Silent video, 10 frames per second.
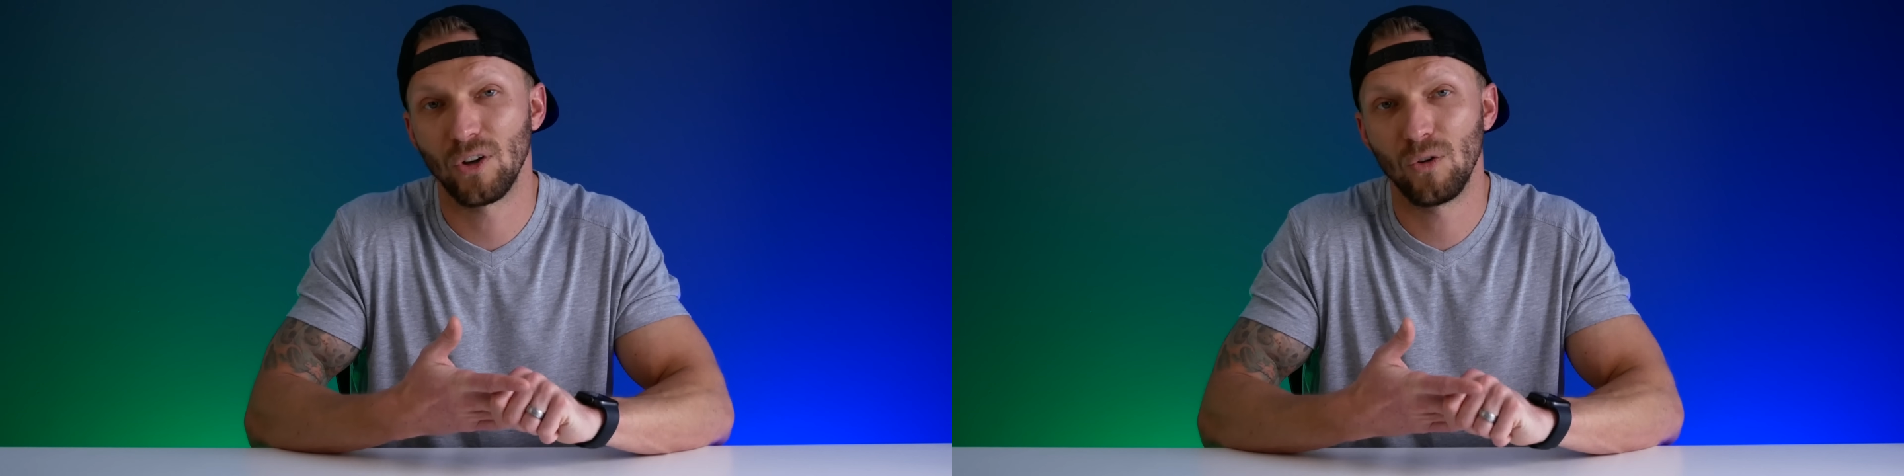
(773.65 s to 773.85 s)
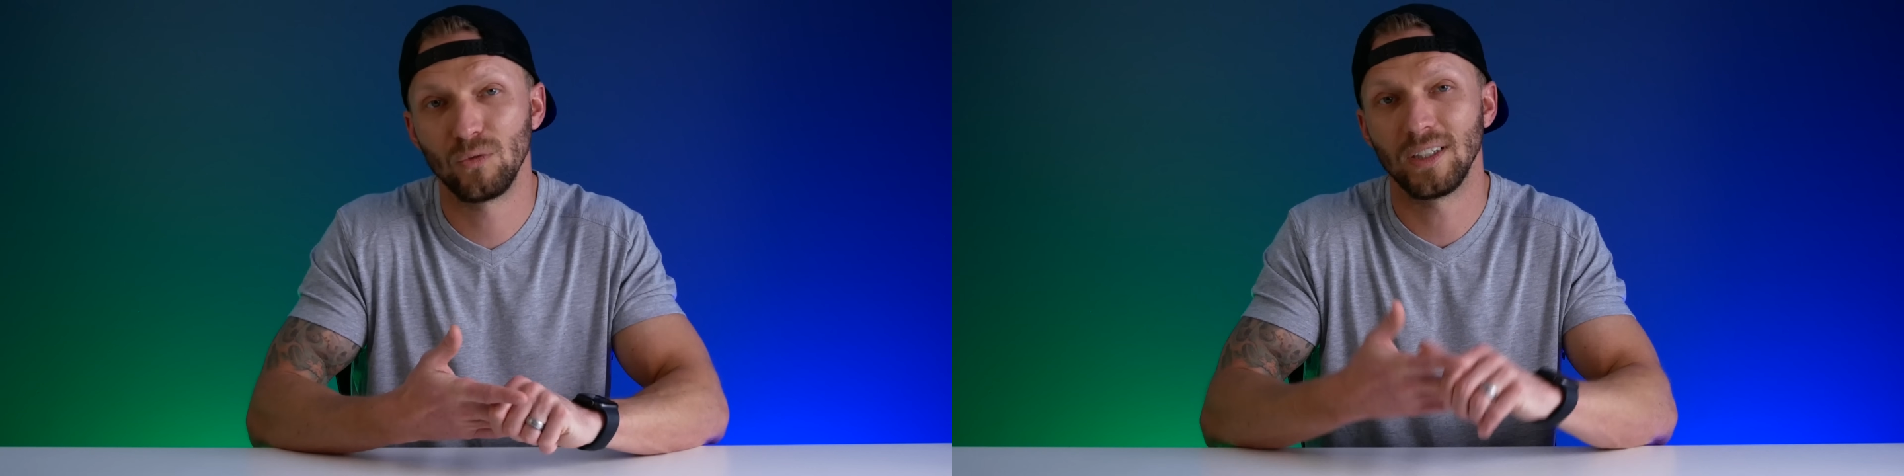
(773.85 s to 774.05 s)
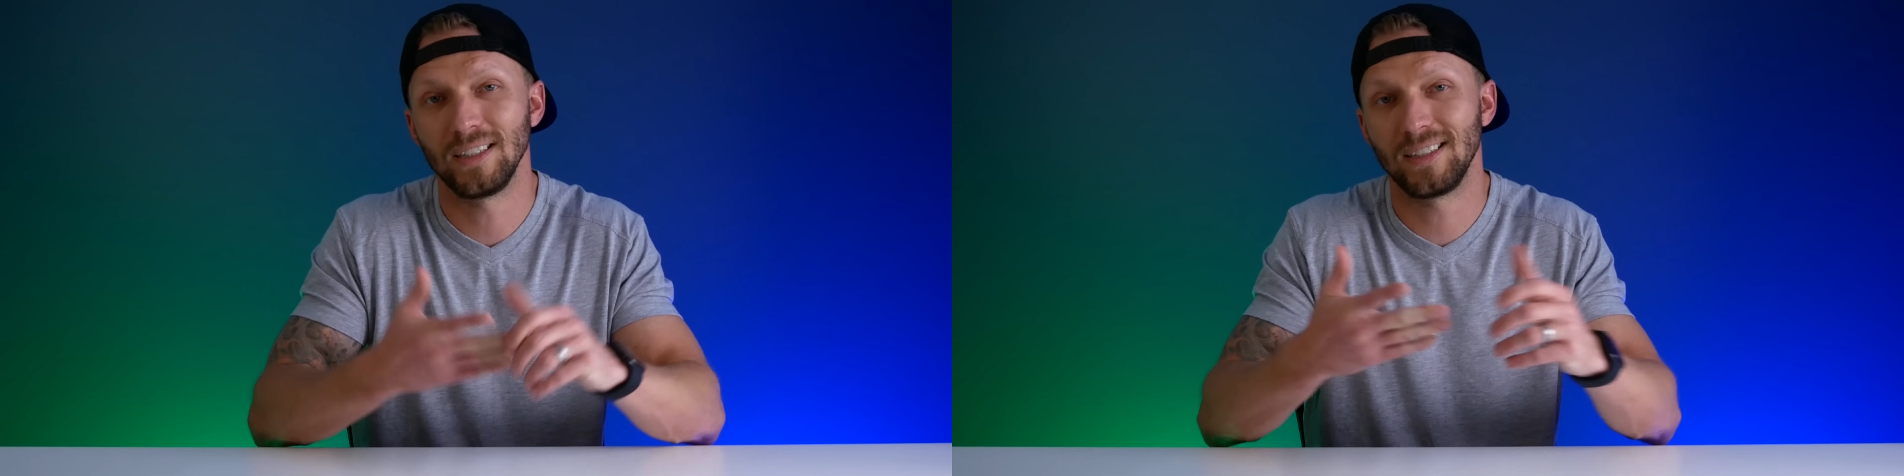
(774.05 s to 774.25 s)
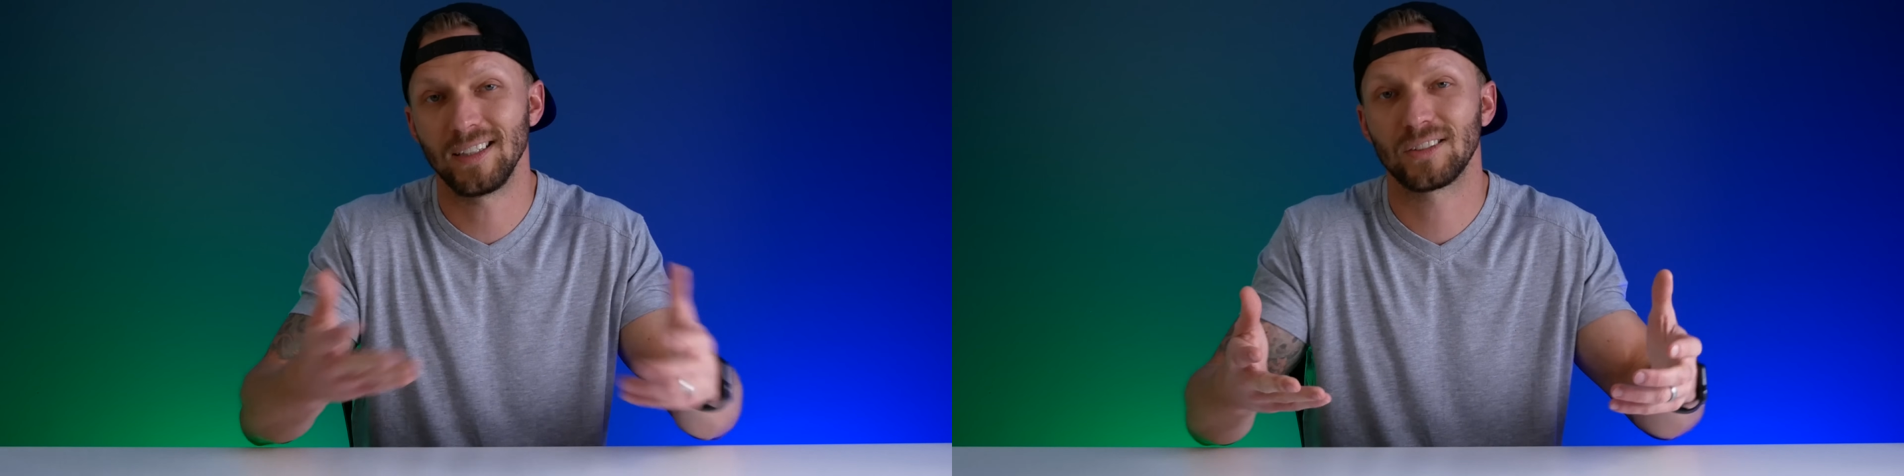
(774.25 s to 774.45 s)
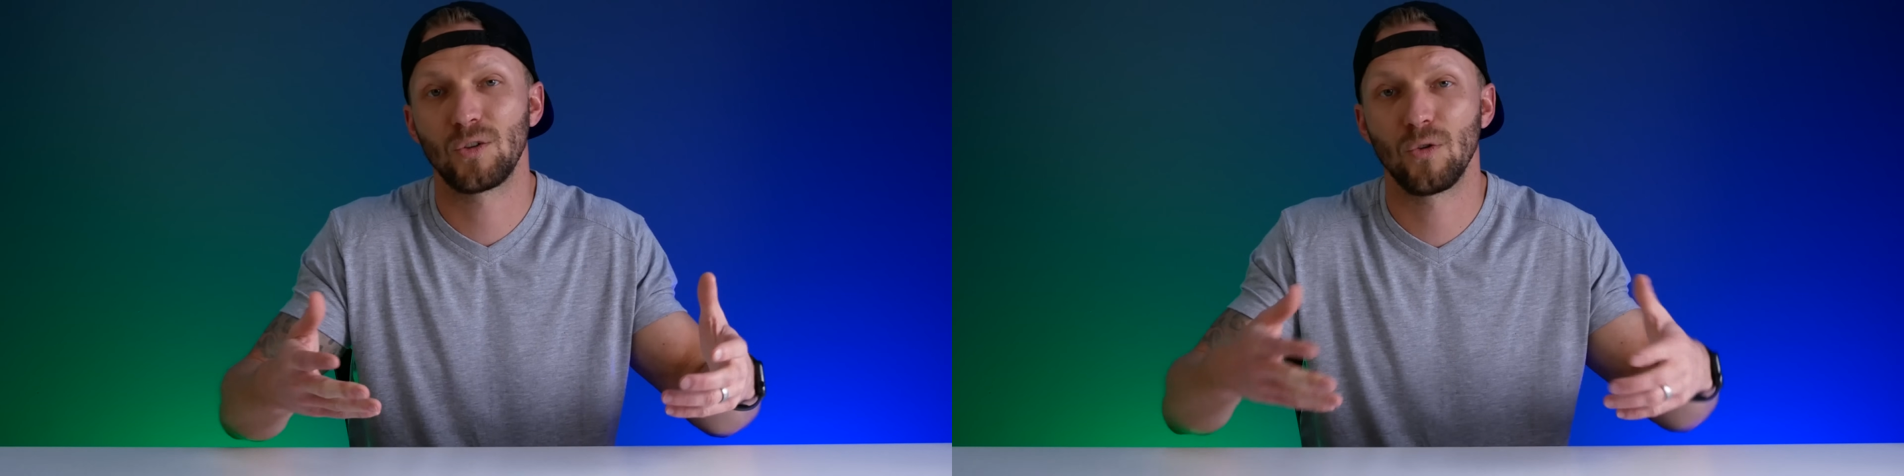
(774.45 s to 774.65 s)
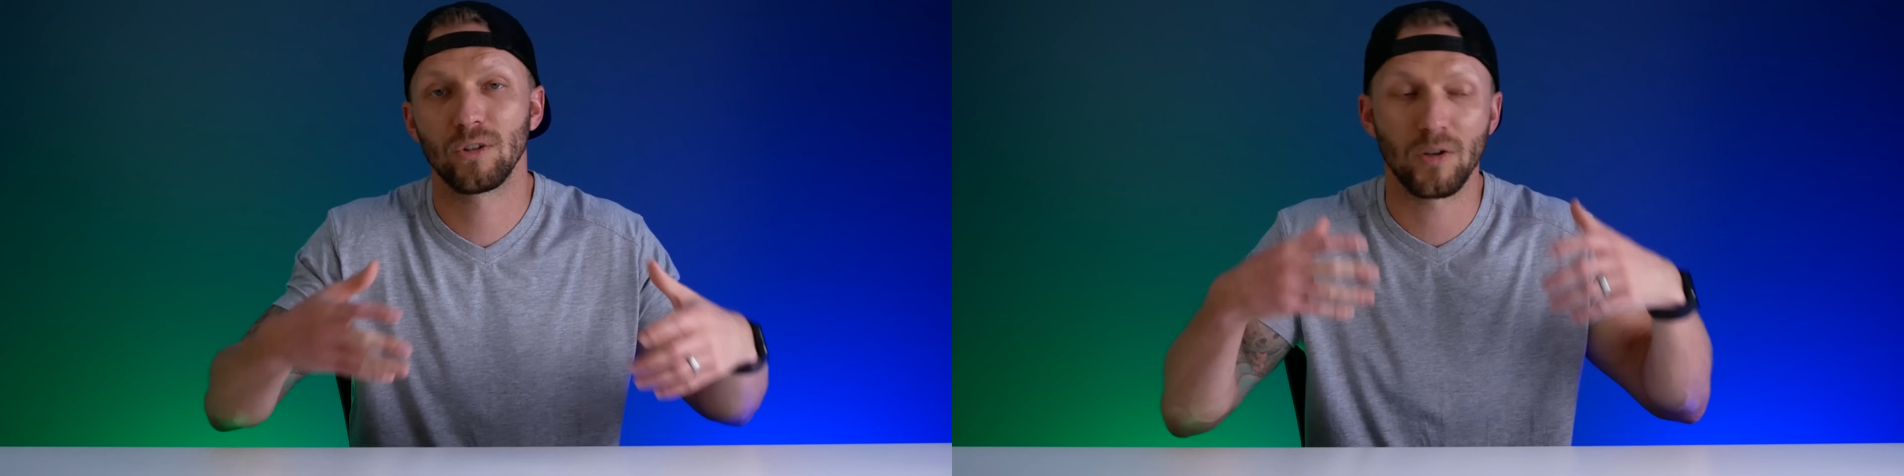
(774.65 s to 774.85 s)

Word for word: only Discord